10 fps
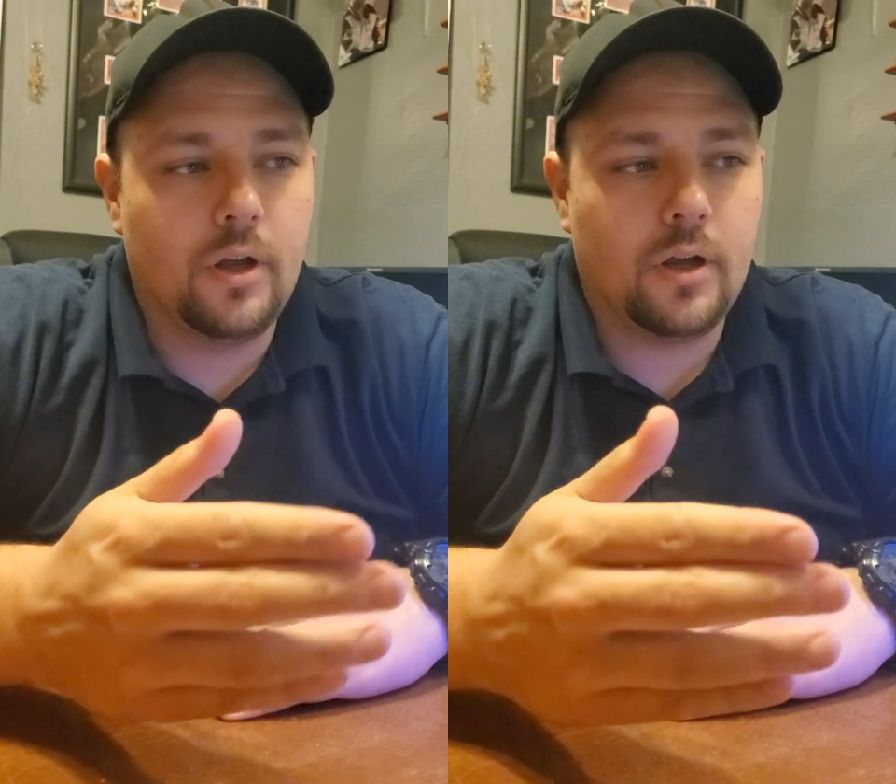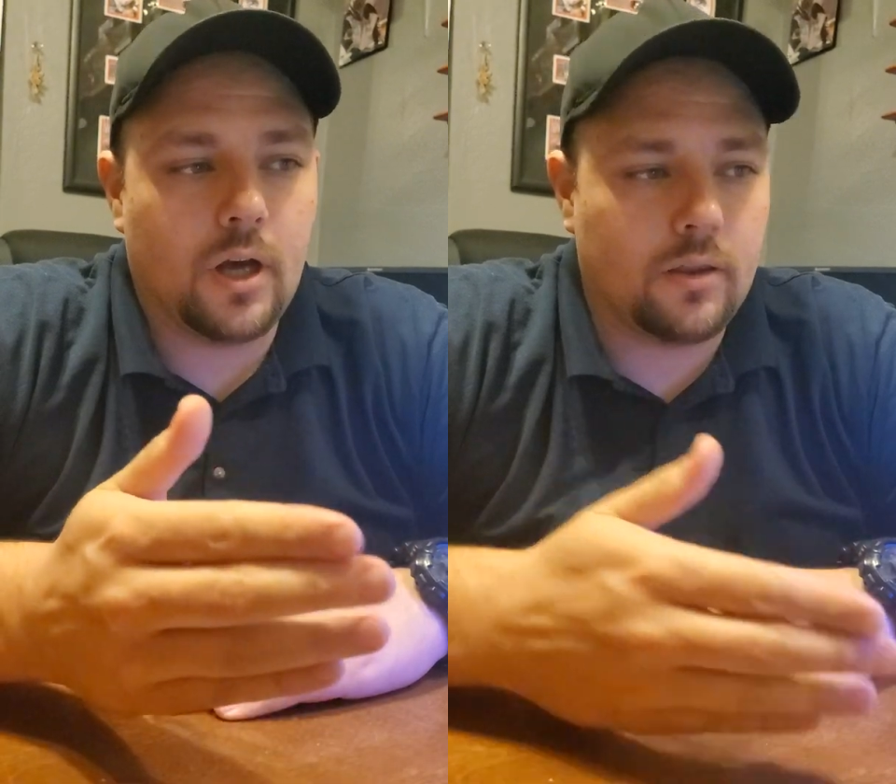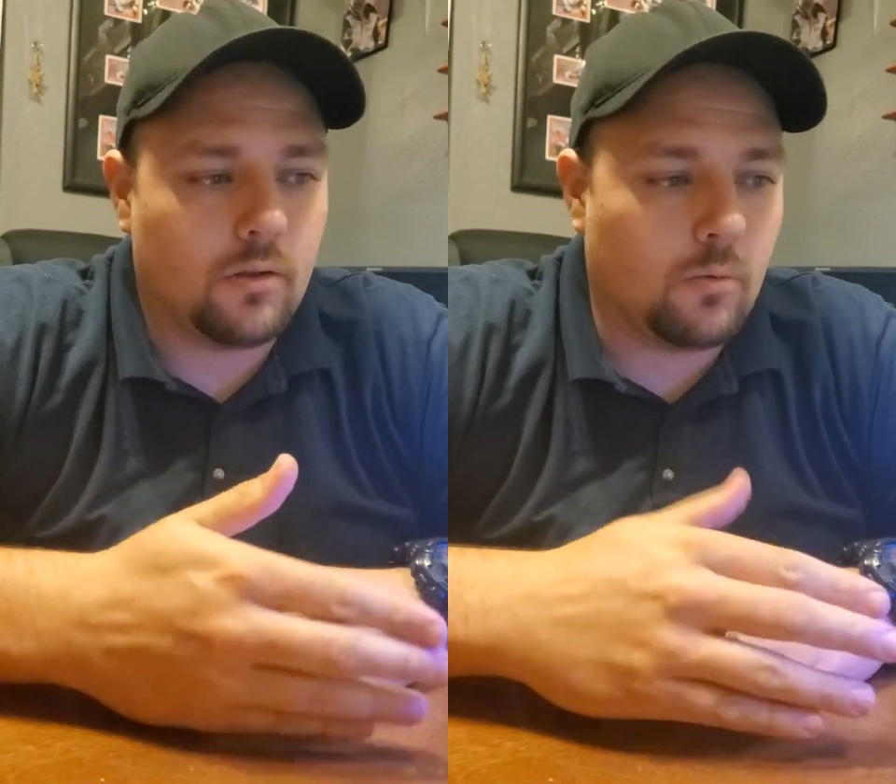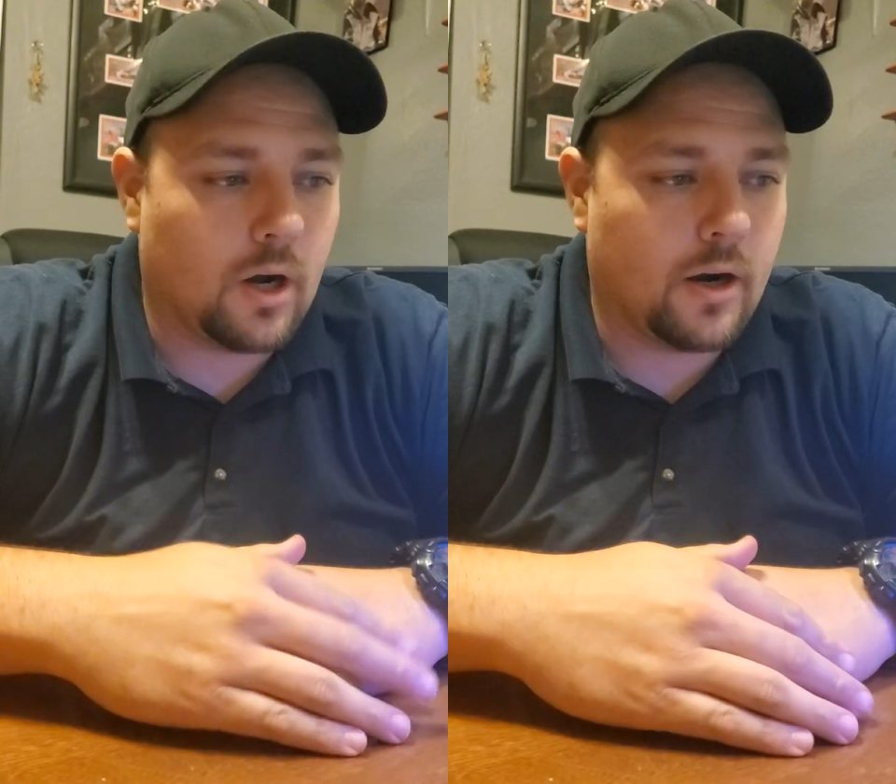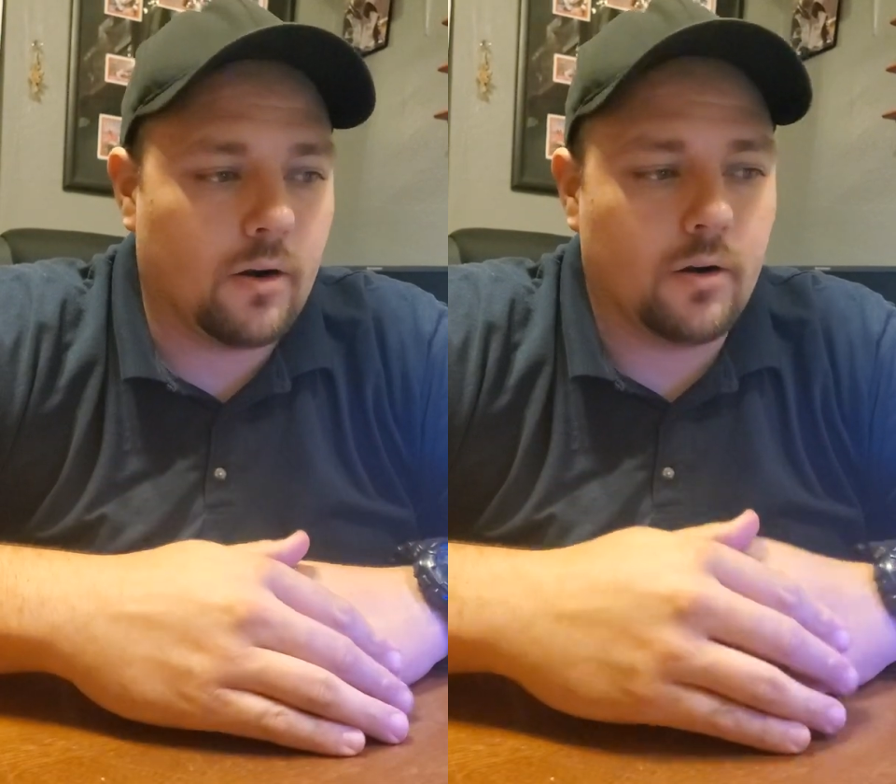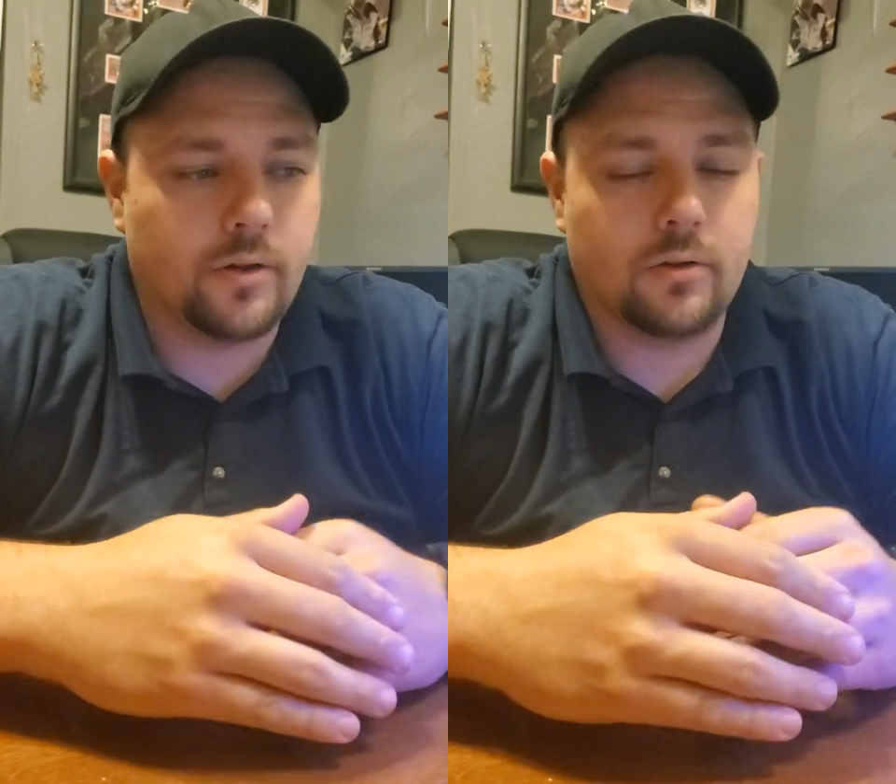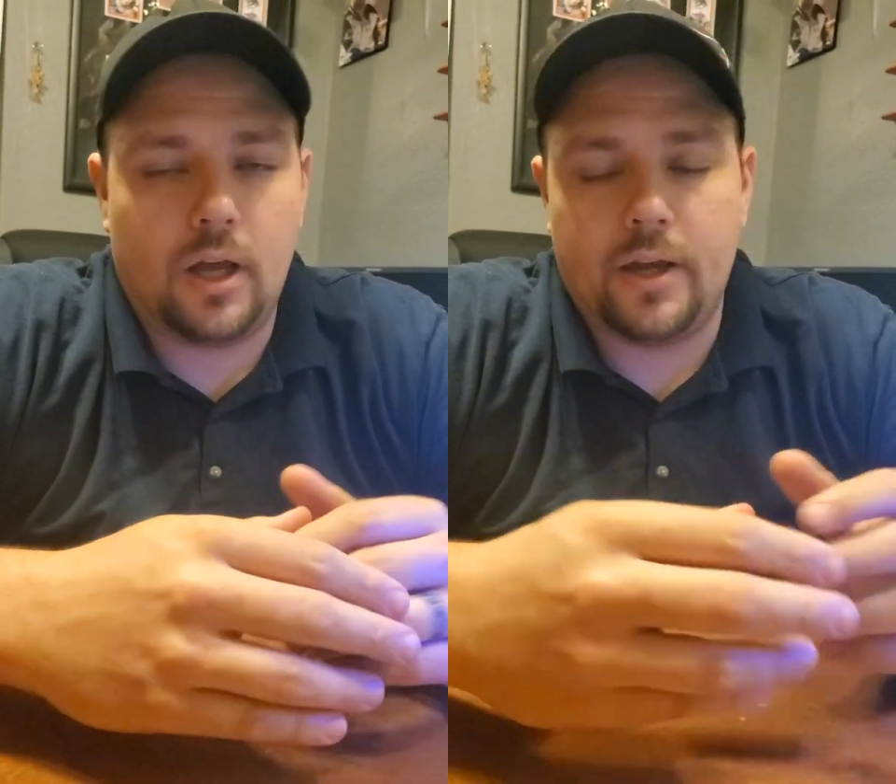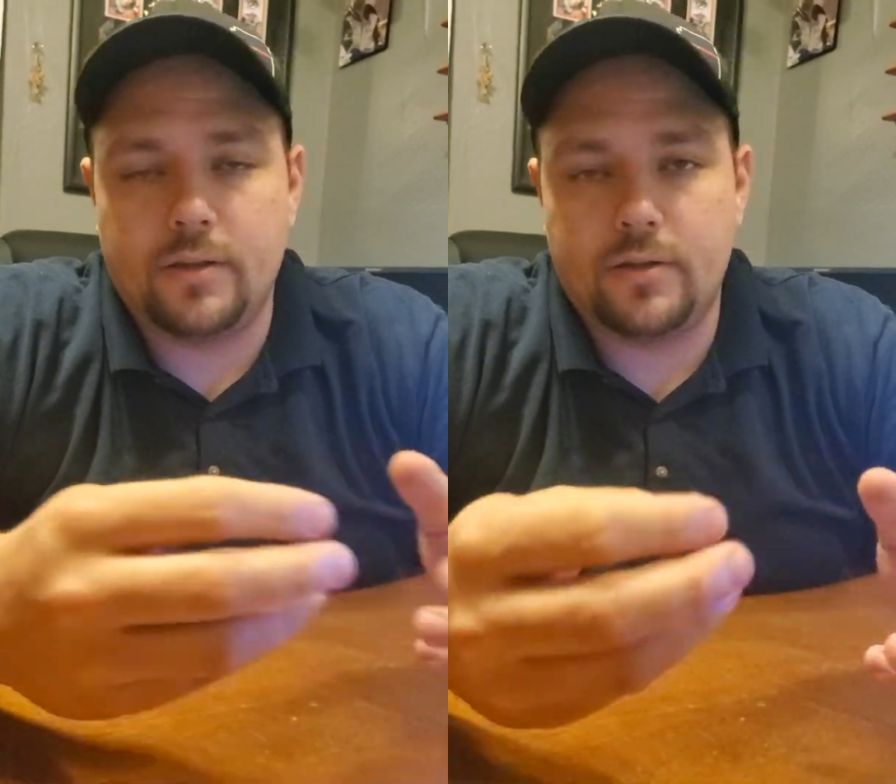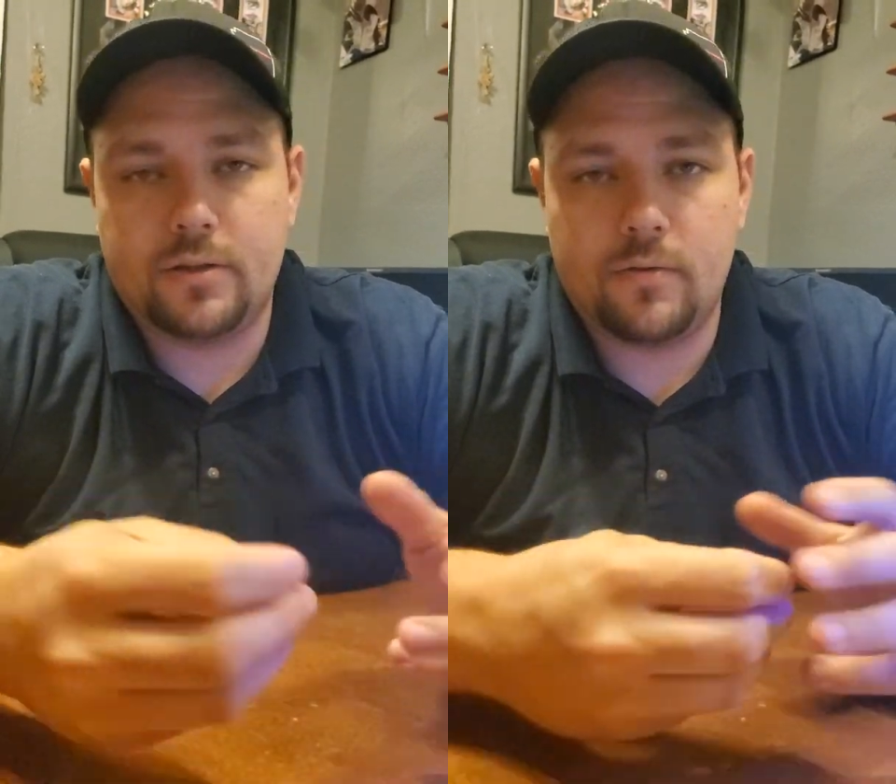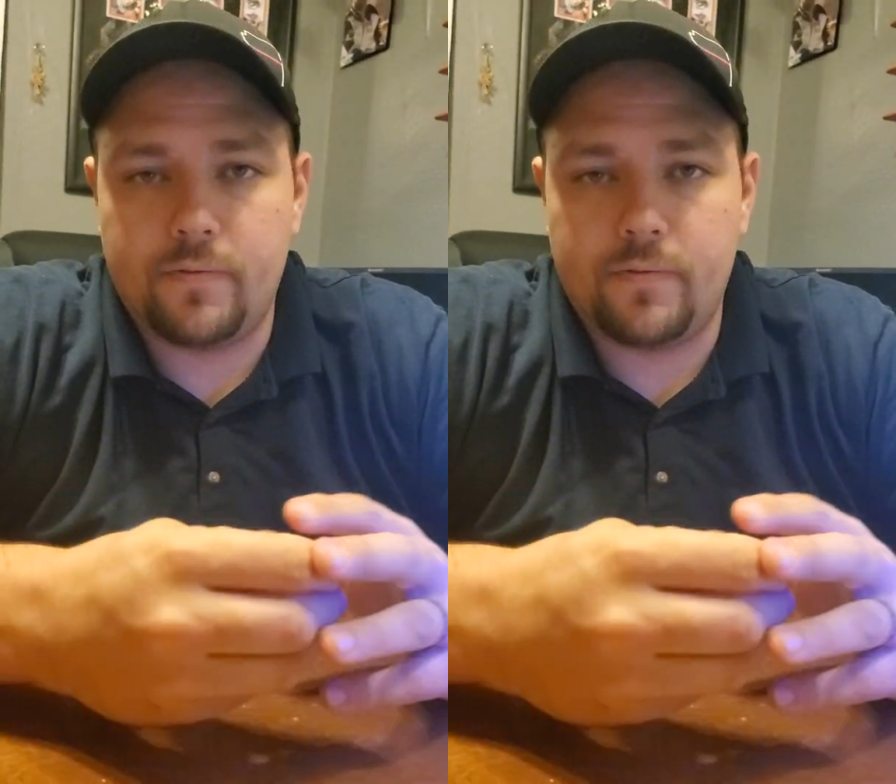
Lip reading: cut the wire on your lights,